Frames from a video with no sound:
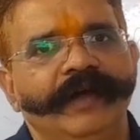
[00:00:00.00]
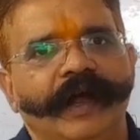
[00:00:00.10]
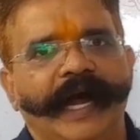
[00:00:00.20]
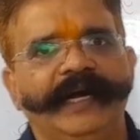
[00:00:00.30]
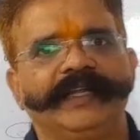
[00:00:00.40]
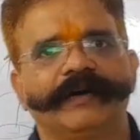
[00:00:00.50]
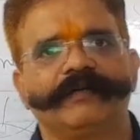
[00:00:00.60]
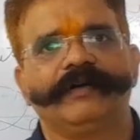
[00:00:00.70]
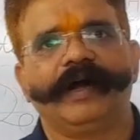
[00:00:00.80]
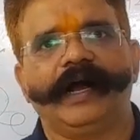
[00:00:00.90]
and
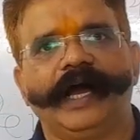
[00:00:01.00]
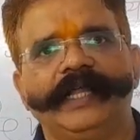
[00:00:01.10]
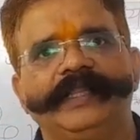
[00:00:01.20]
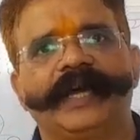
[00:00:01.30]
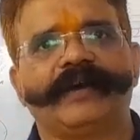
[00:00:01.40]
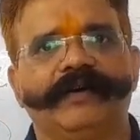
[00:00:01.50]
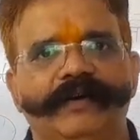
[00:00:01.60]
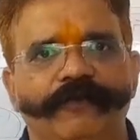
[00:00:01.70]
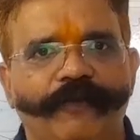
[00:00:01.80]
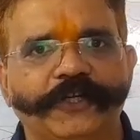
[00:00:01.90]
the another
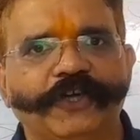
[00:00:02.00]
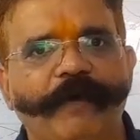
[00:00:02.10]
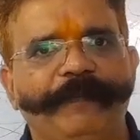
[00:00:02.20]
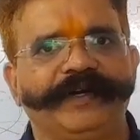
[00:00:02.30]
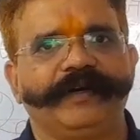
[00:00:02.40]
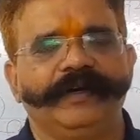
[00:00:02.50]
workshop